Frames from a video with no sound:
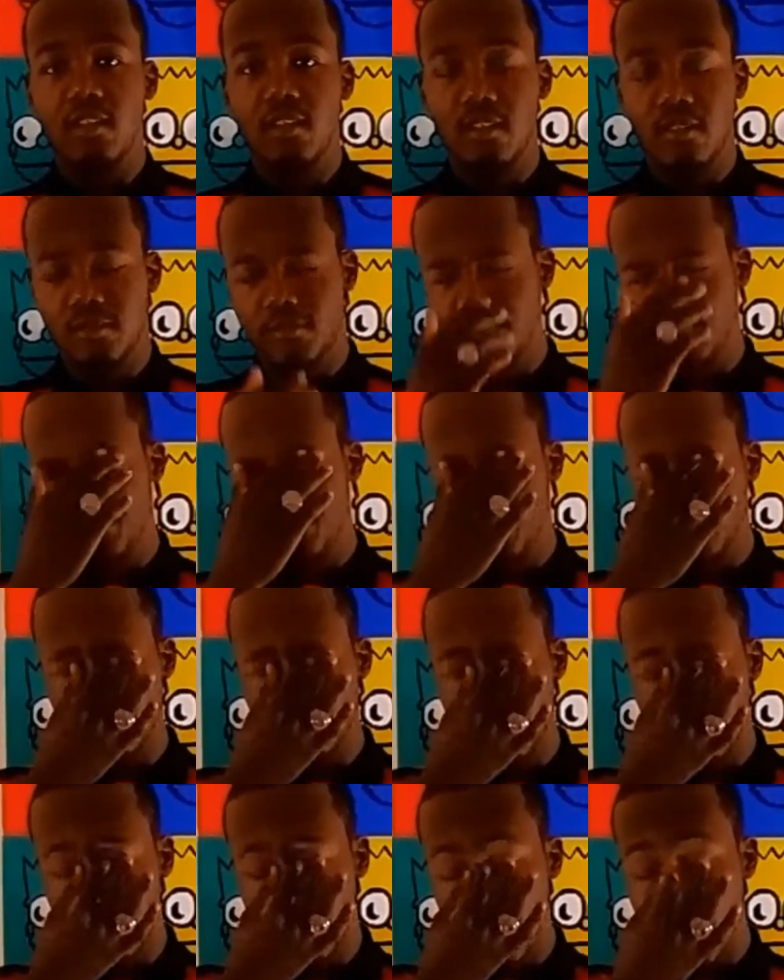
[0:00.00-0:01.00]

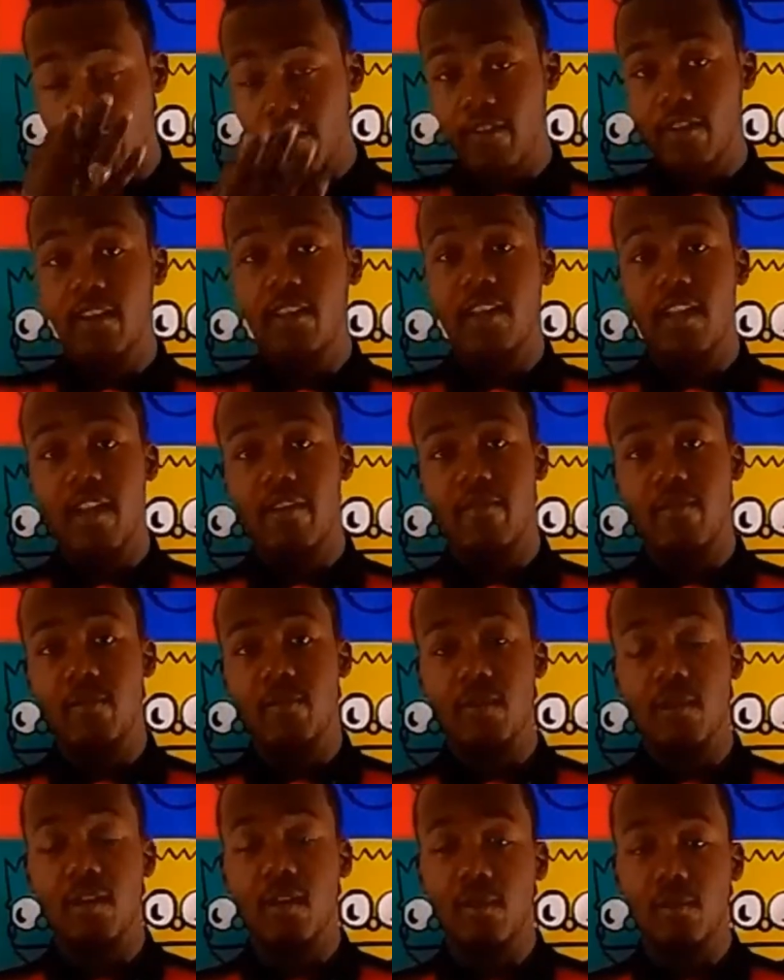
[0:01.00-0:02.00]
I really
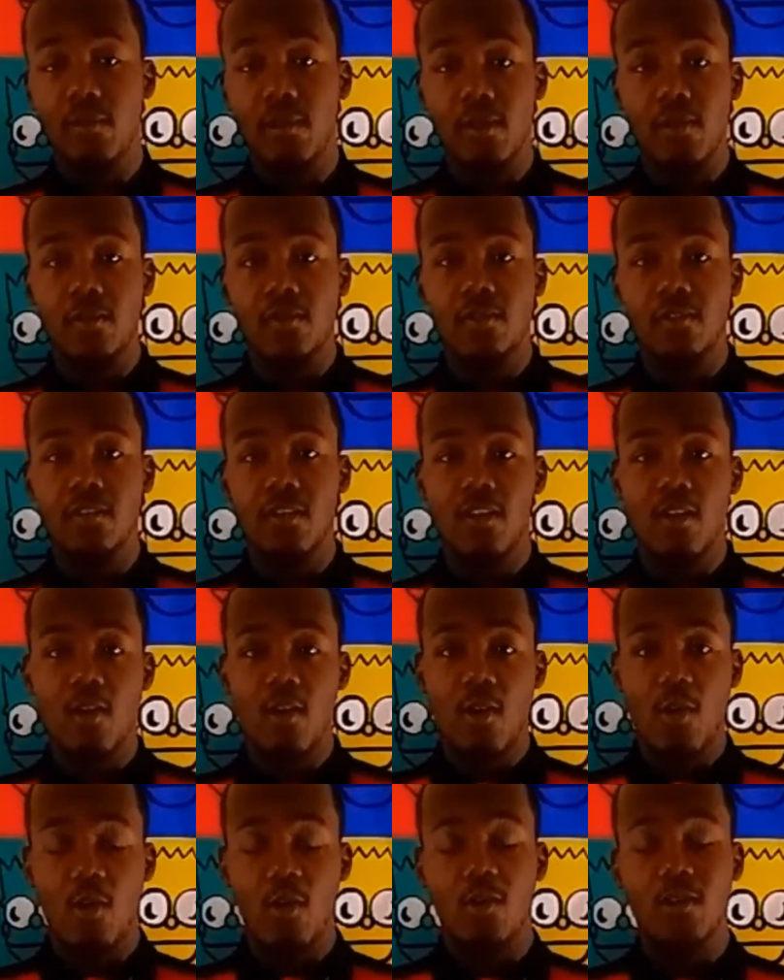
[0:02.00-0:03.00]
haven't been uploading
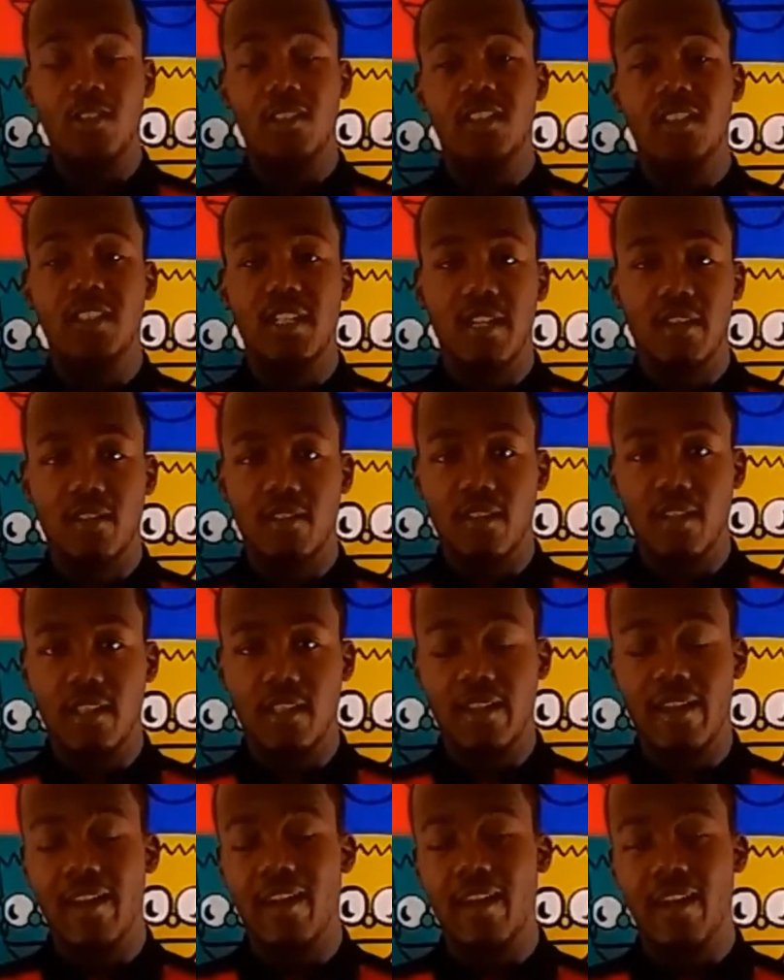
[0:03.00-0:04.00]
on this channel
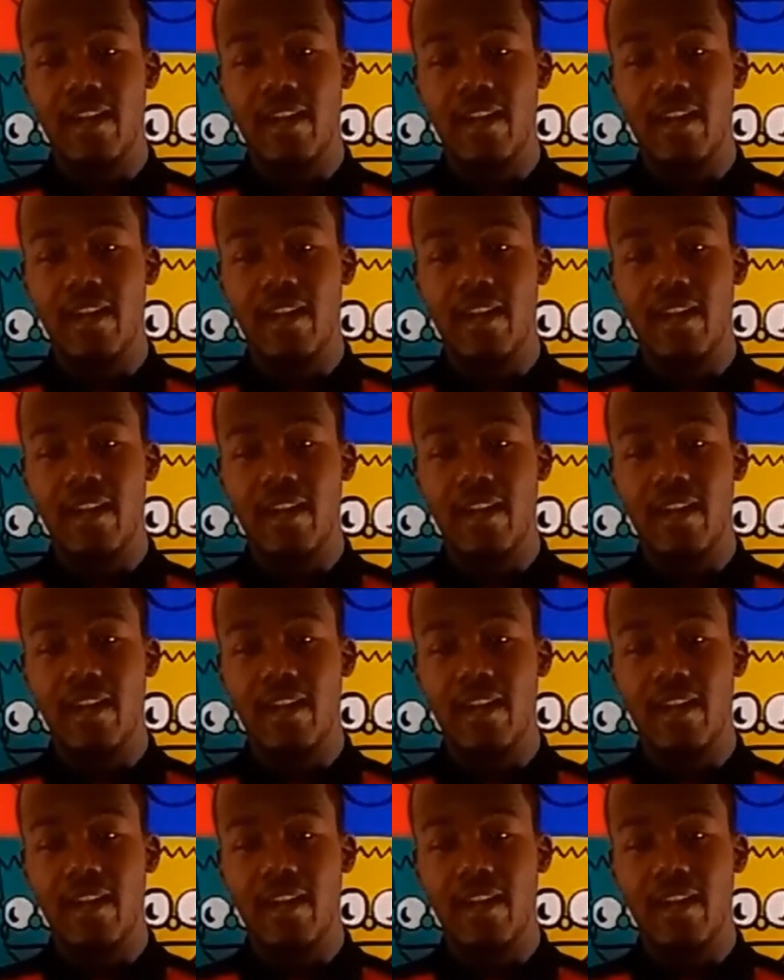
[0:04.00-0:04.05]
like that.